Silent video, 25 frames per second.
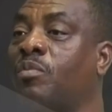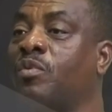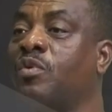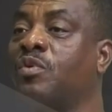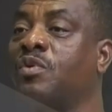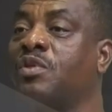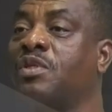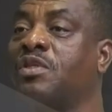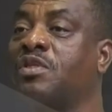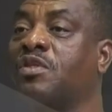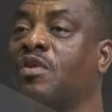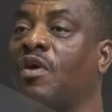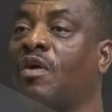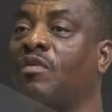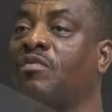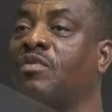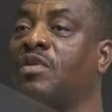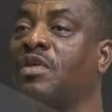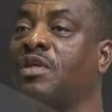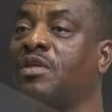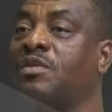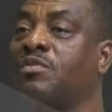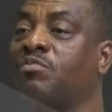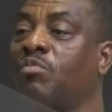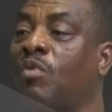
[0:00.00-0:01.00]
It's called
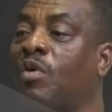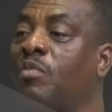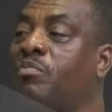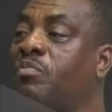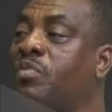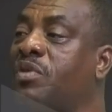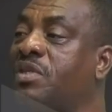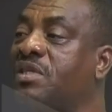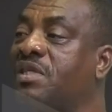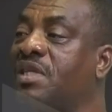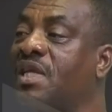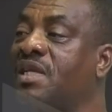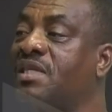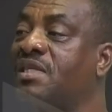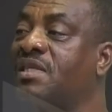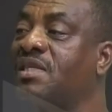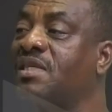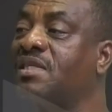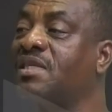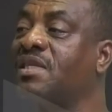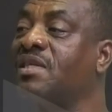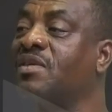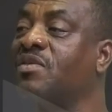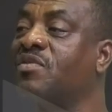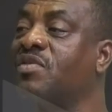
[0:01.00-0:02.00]
the small
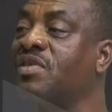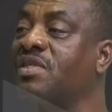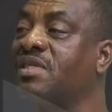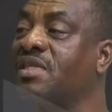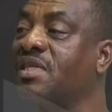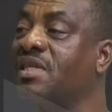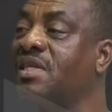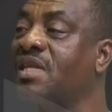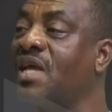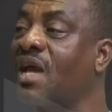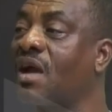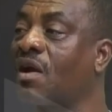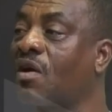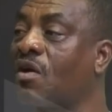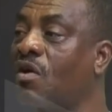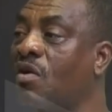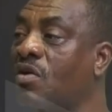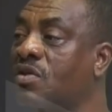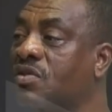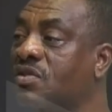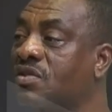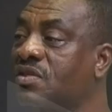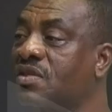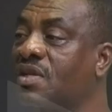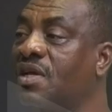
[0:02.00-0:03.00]
businesses increasing their
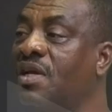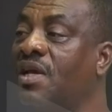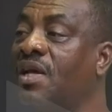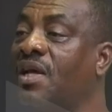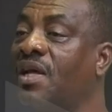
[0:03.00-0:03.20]
costs,